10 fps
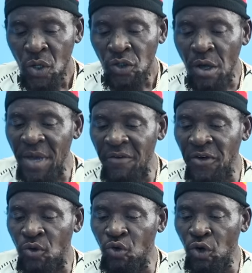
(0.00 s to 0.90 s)
So I have
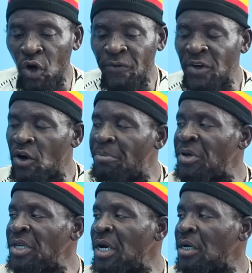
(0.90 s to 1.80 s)
to pull out for a
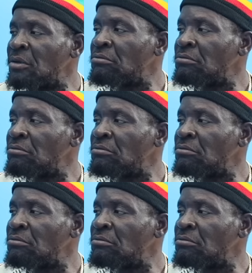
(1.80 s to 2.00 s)
couple of years.